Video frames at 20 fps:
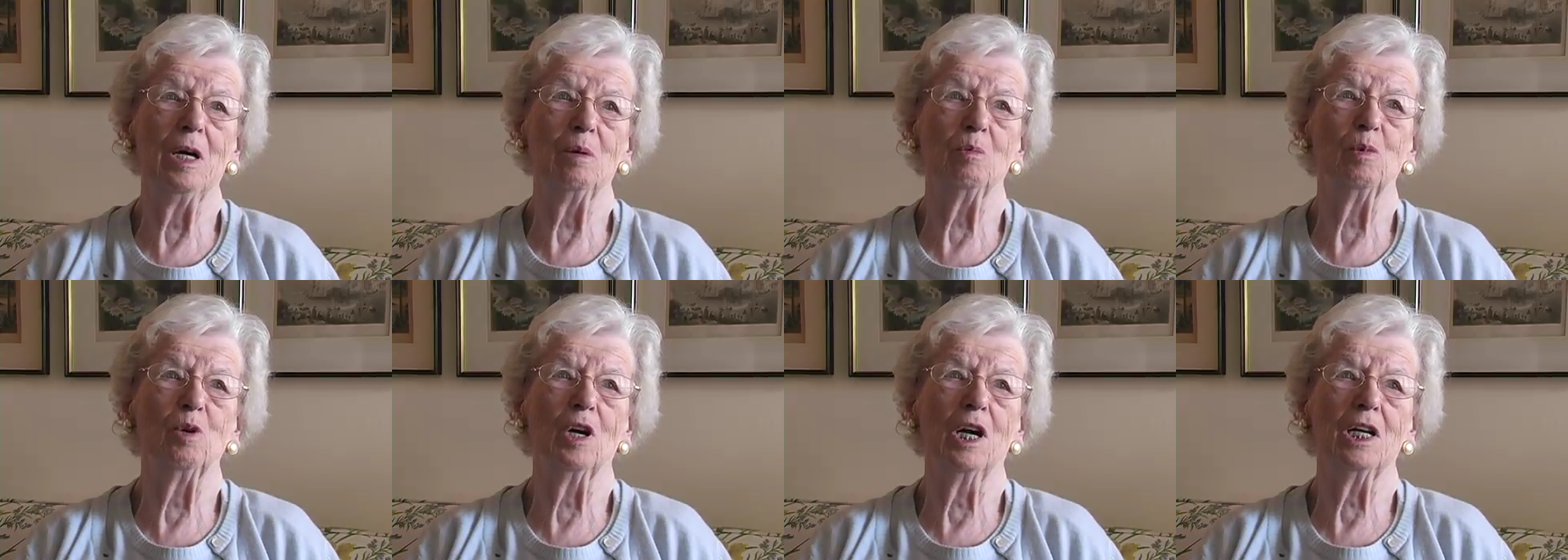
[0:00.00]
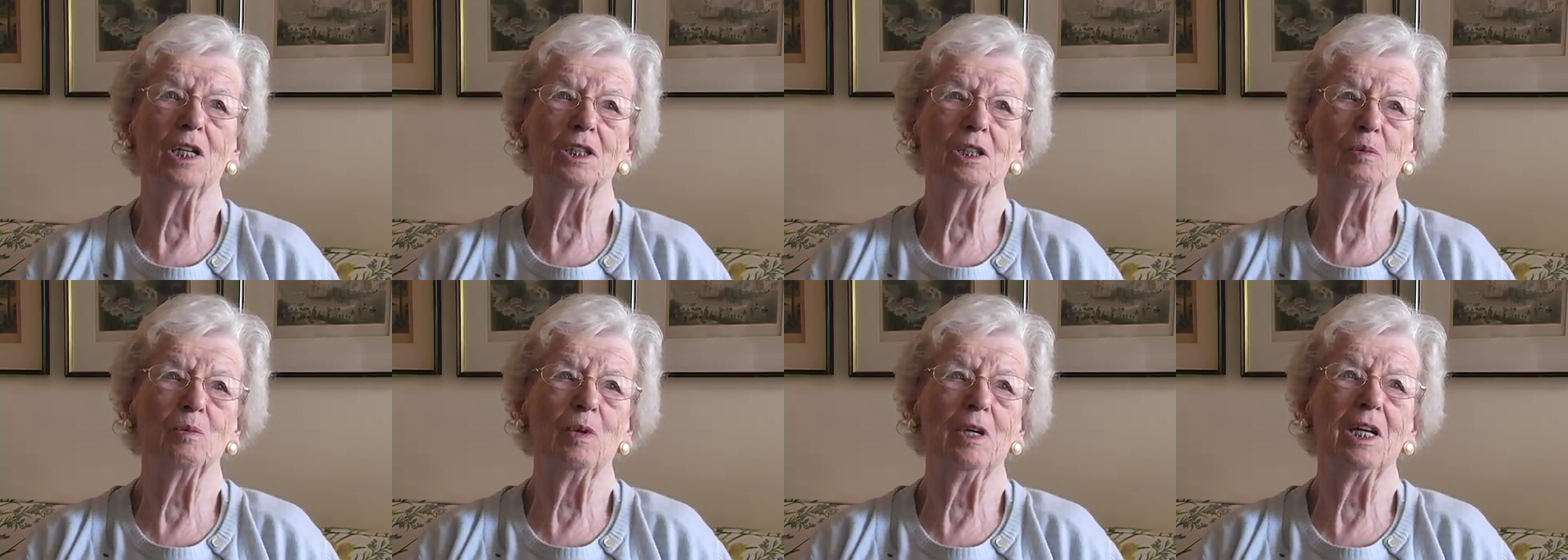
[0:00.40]

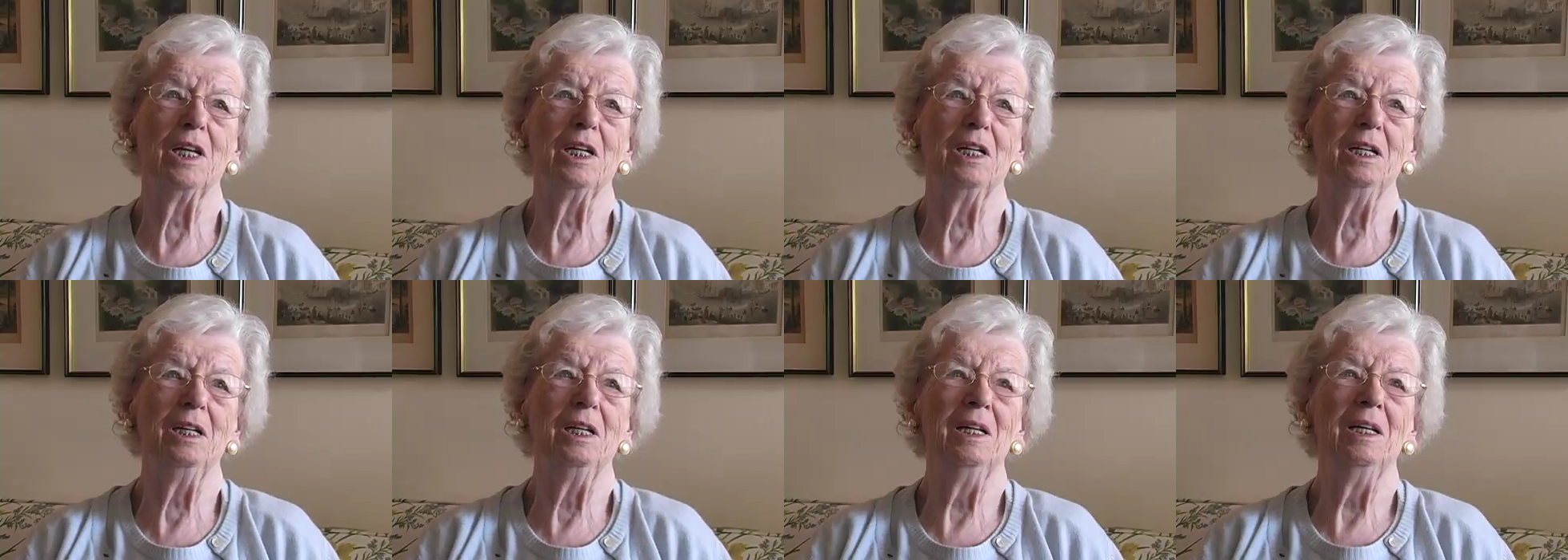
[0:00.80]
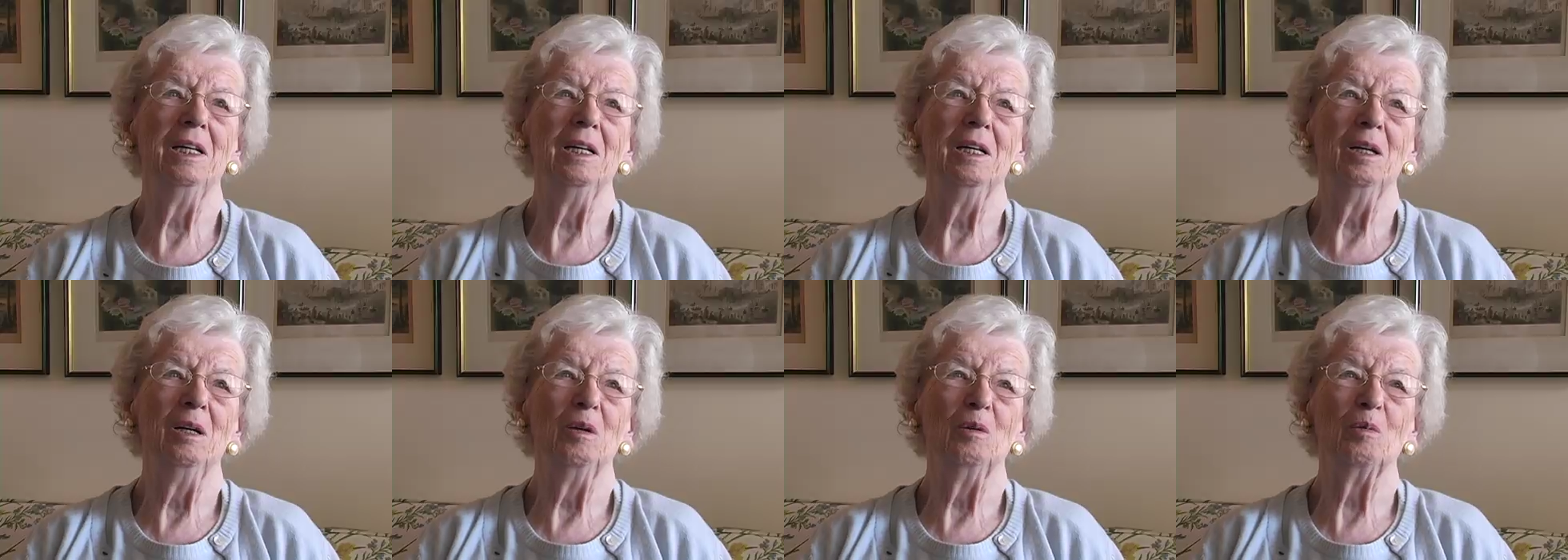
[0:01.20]
bridesmaid
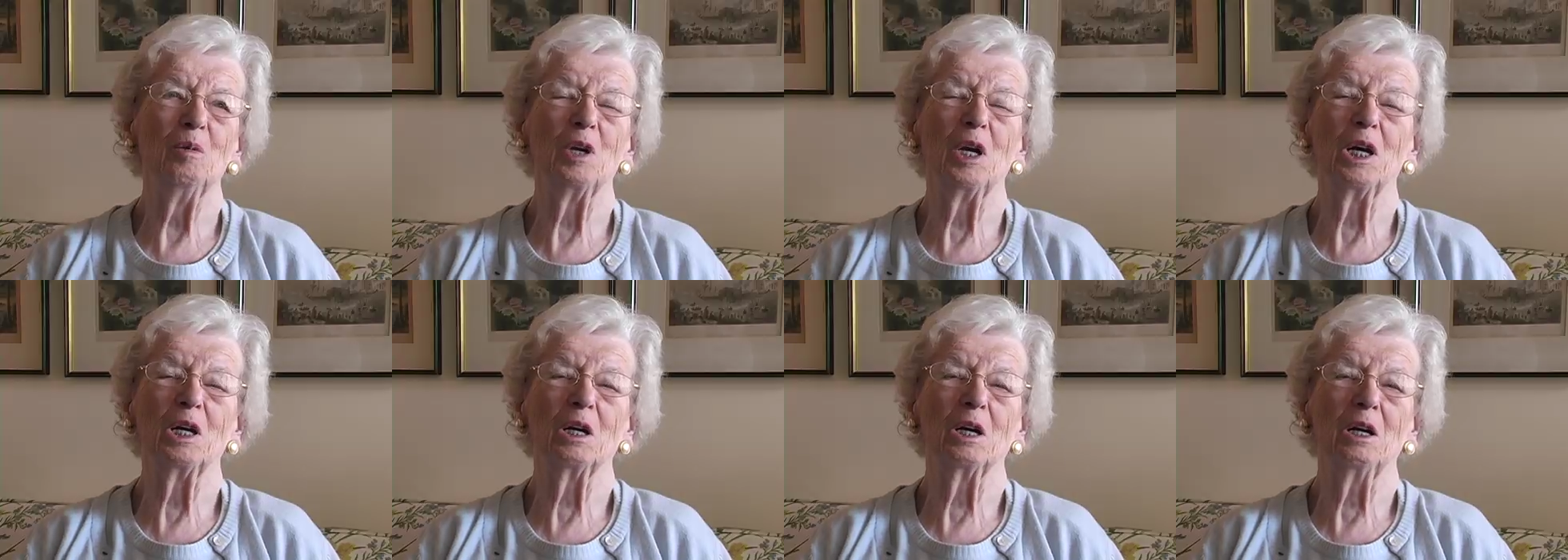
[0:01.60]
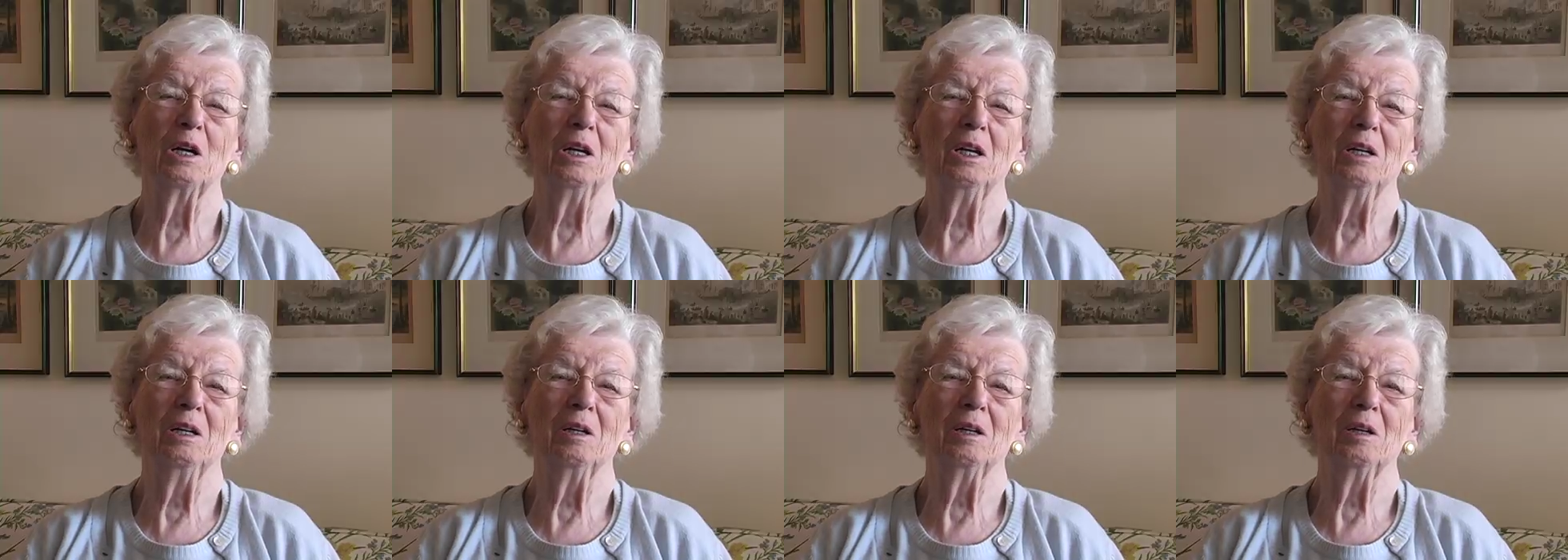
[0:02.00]
when I got
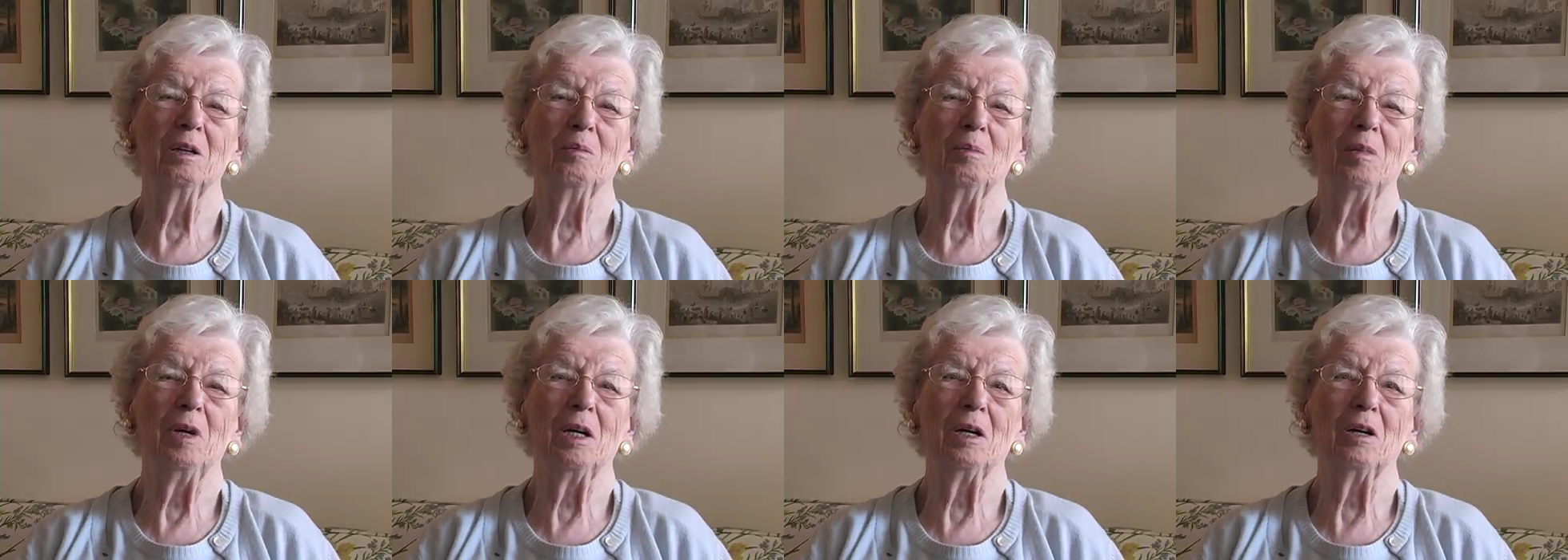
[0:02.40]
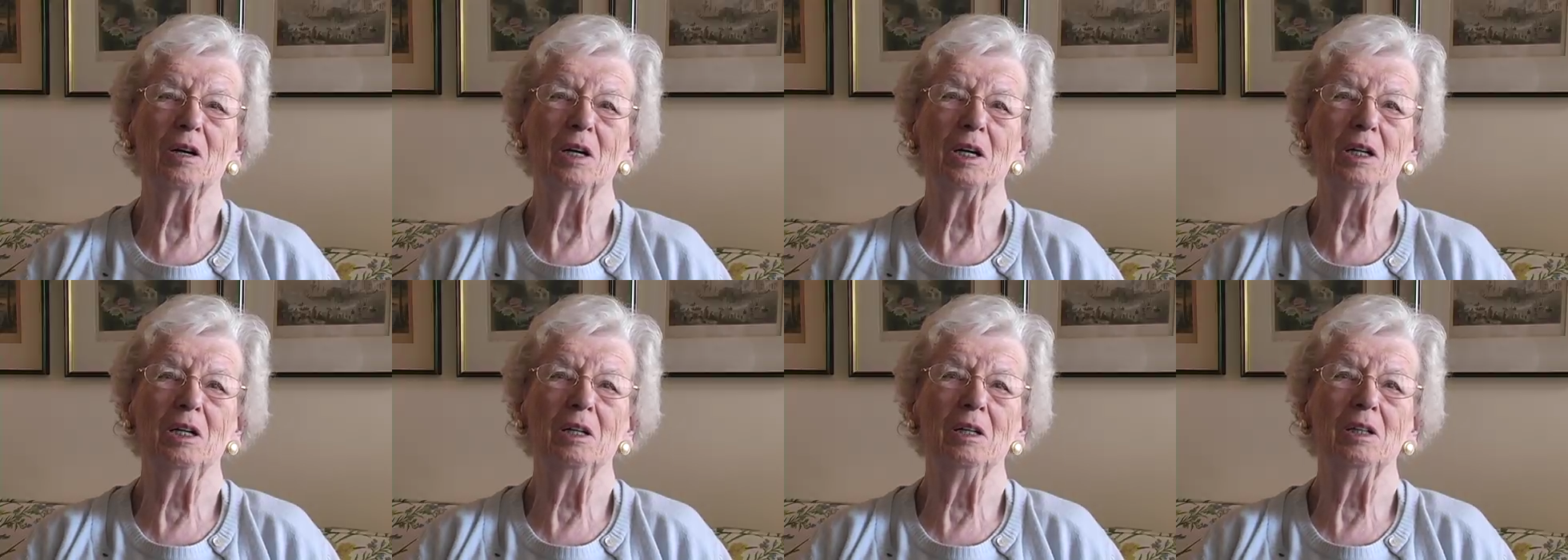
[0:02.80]

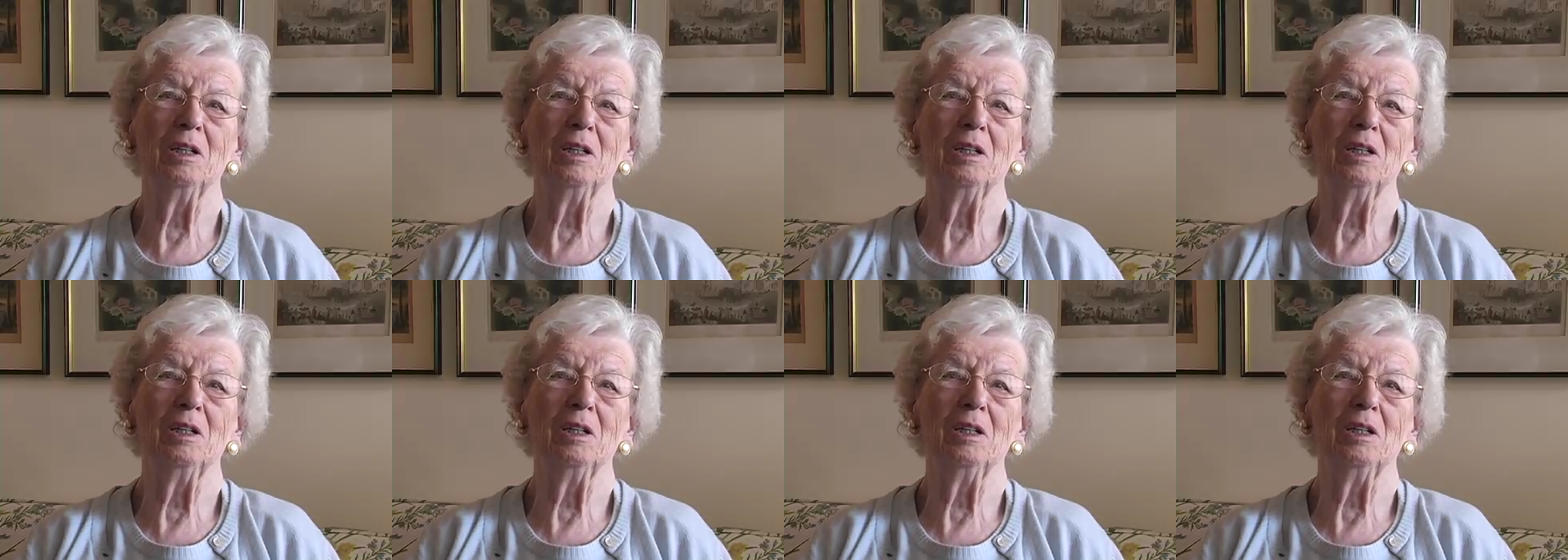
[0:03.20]
married.